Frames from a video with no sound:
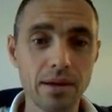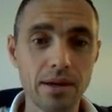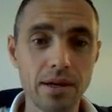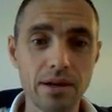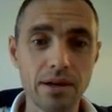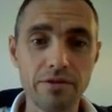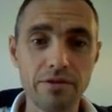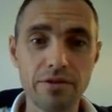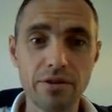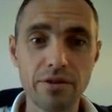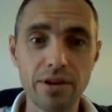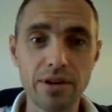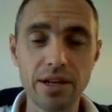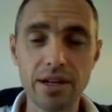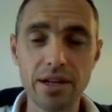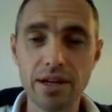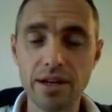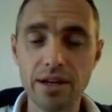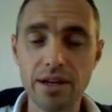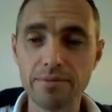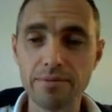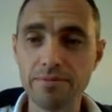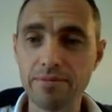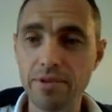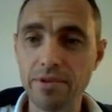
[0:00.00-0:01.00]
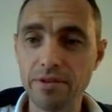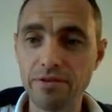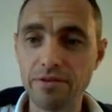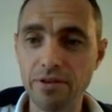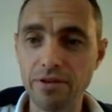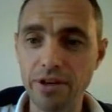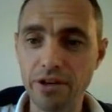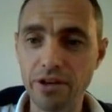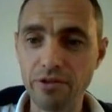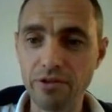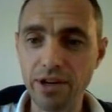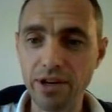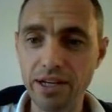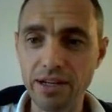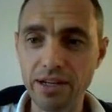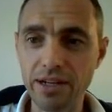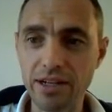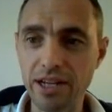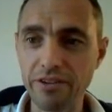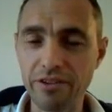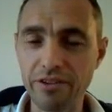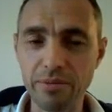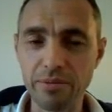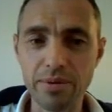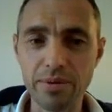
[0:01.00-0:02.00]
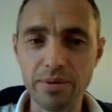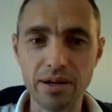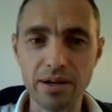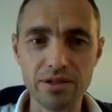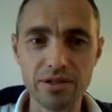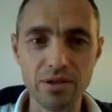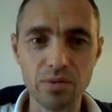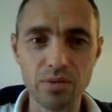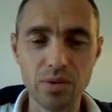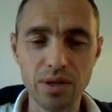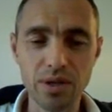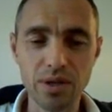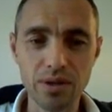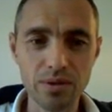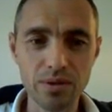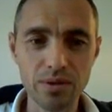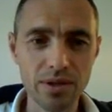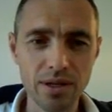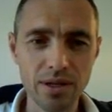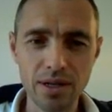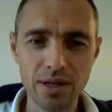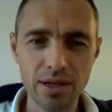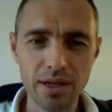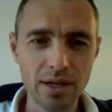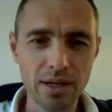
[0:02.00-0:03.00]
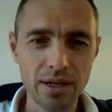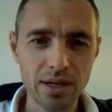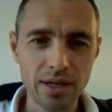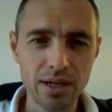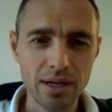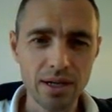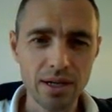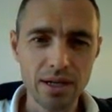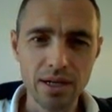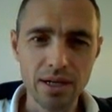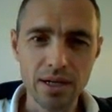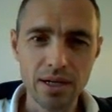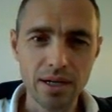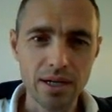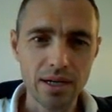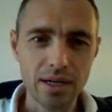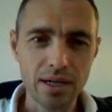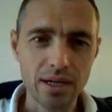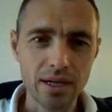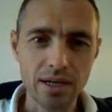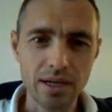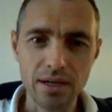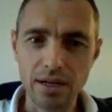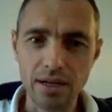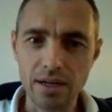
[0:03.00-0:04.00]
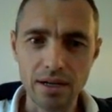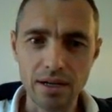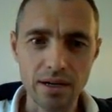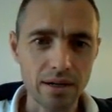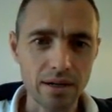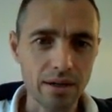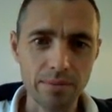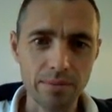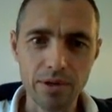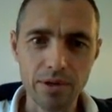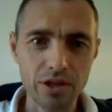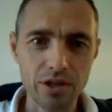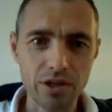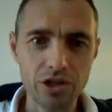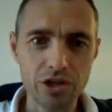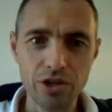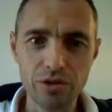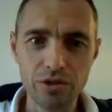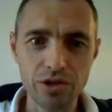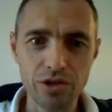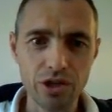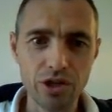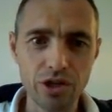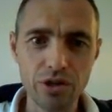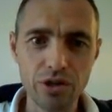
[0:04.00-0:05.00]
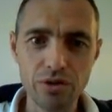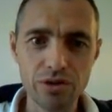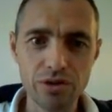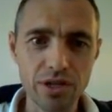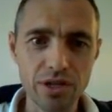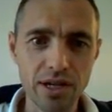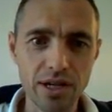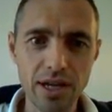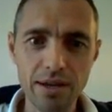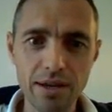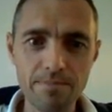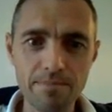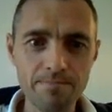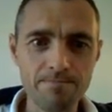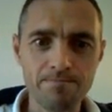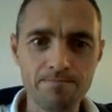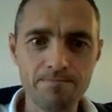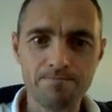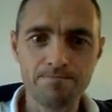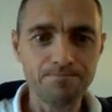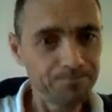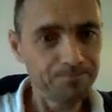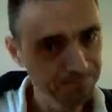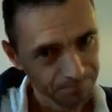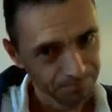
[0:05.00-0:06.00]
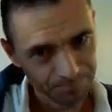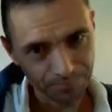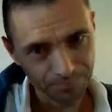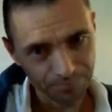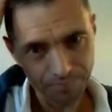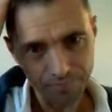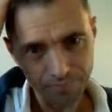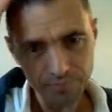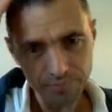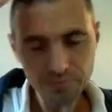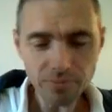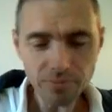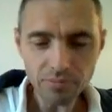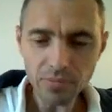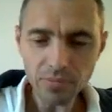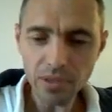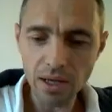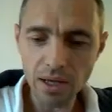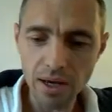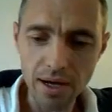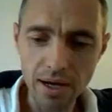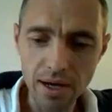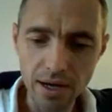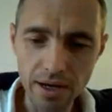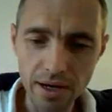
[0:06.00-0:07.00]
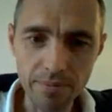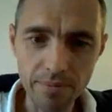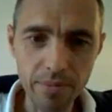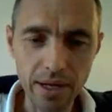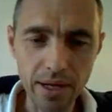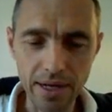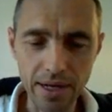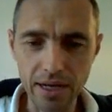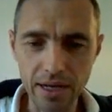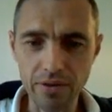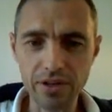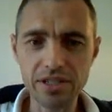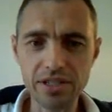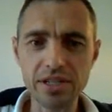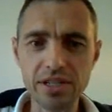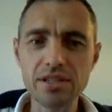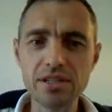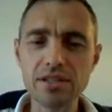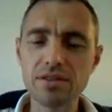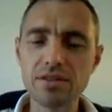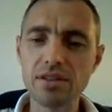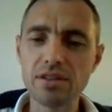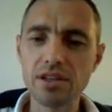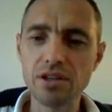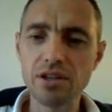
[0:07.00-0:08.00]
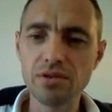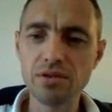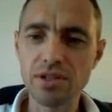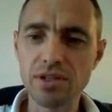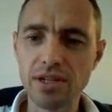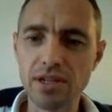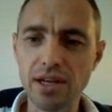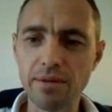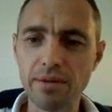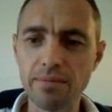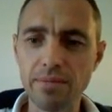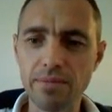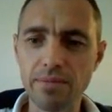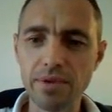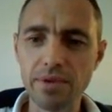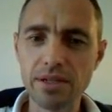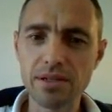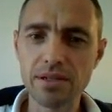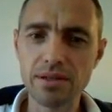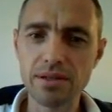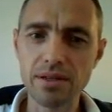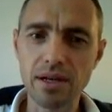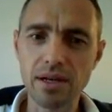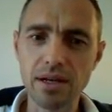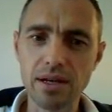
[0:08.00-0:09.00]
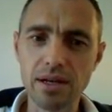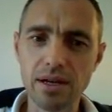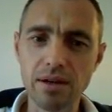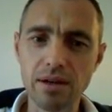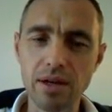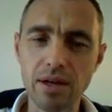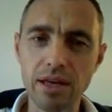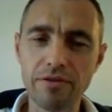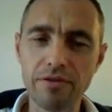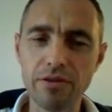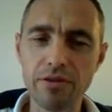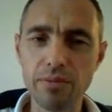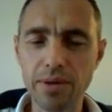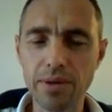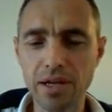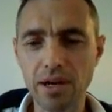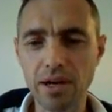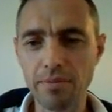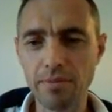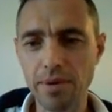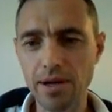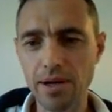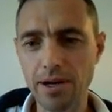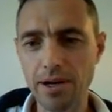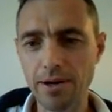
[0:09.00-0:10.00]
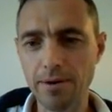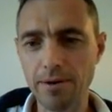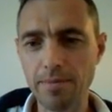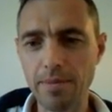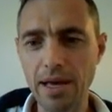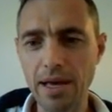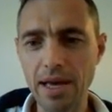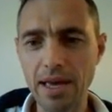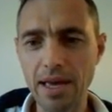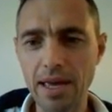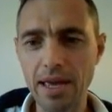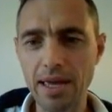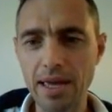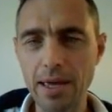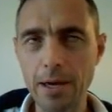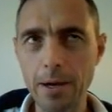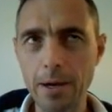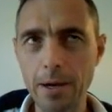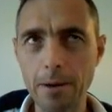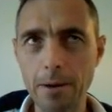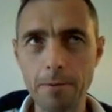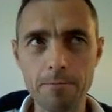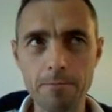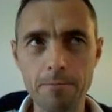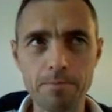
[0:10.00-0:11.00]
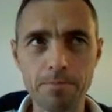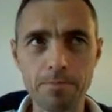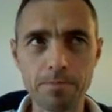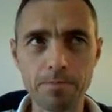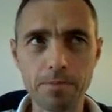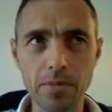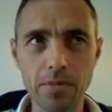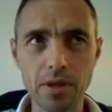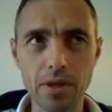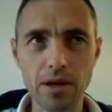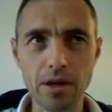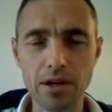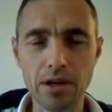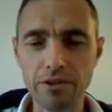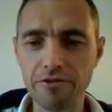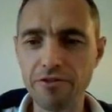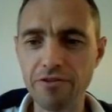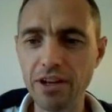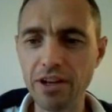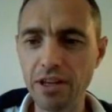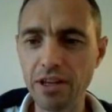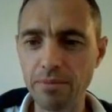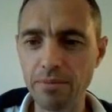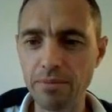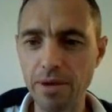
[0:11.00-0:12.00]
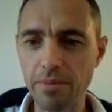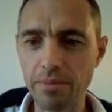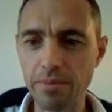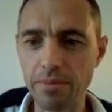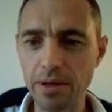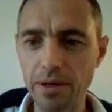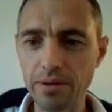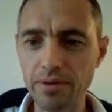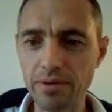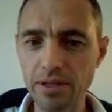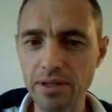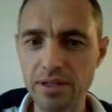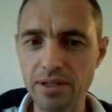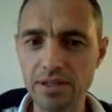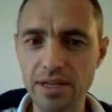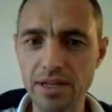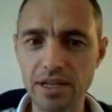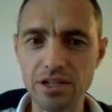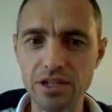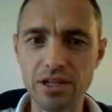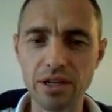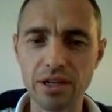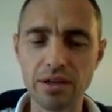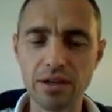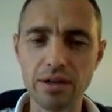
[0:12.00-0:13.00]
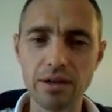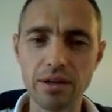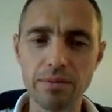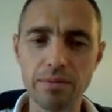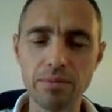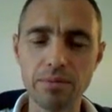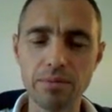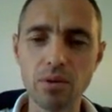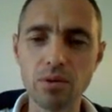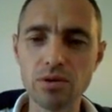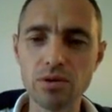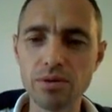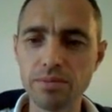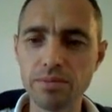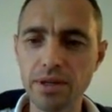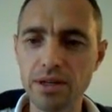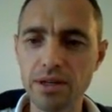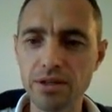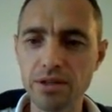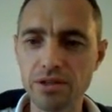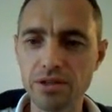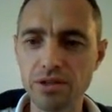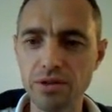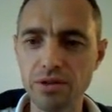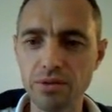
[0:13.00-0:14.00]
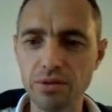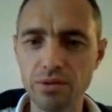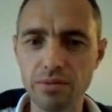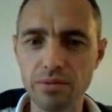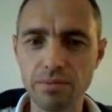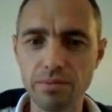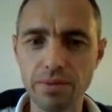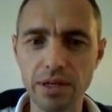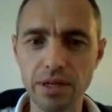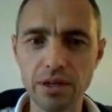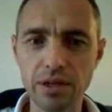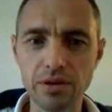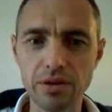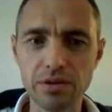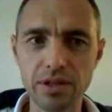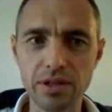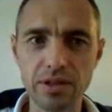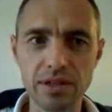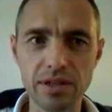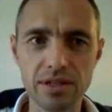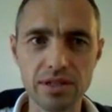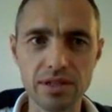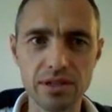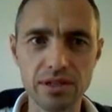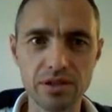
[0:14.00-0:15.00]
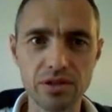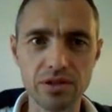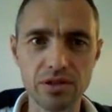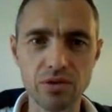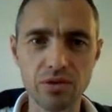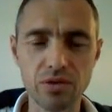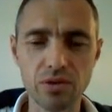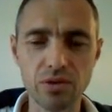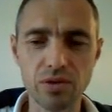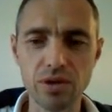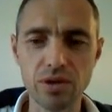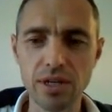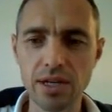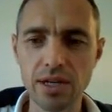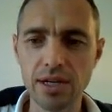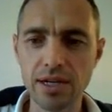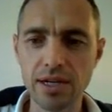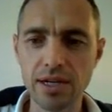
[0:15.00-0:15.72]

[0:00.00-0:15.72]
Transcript: and a very, um, a very green and leafy part of the world. Uh, I'm going to choose a username. Um, now this is the username, This uh, if you become um, a, a um, an affiliate member, this is actually important because you would be using this as your